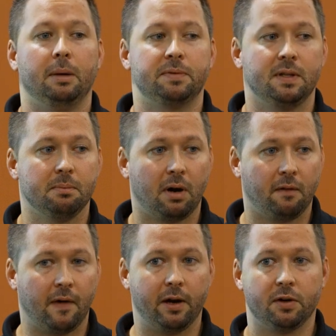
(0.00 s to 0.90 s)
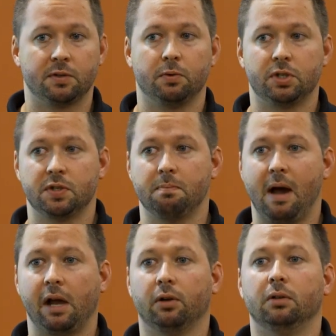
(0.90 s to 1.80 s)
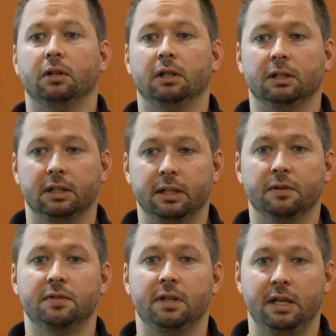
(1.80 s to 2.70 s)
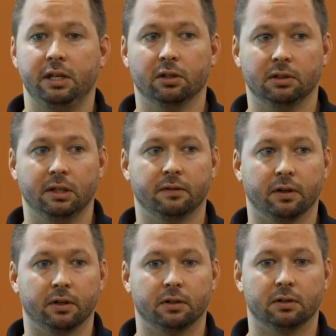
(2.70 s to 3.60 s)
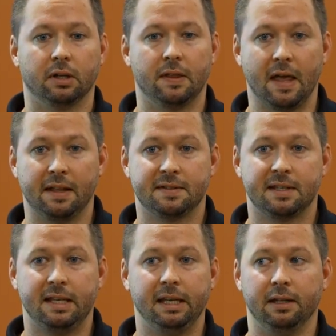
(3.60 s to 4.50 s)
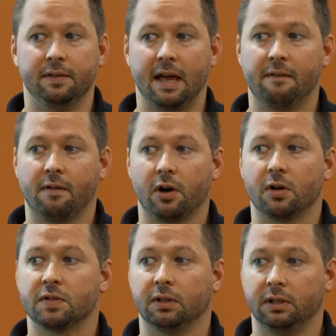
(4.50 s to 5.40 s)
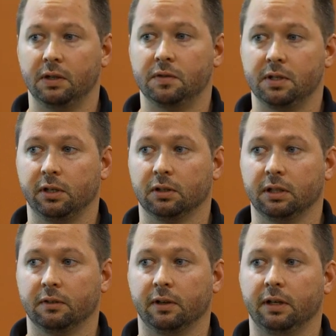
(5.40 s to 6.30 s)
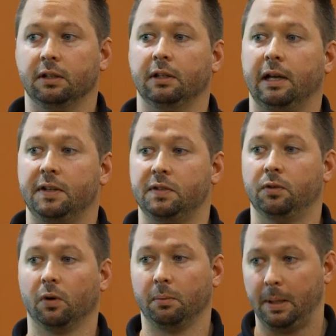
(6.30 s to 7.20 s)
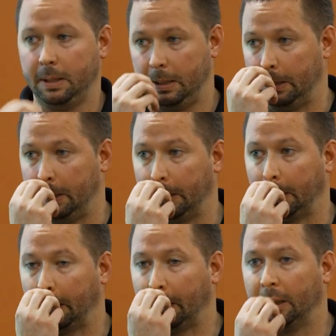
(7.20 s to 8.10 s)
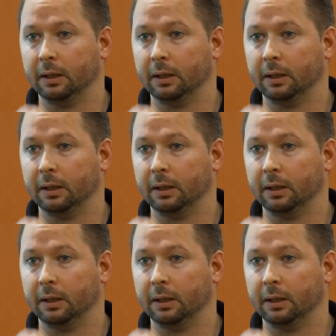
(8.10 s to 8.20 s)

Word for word: Epstein-Barr virus, which is mono, lives in your liver. That's key. That virus lives in your liver and it lies dormant in there.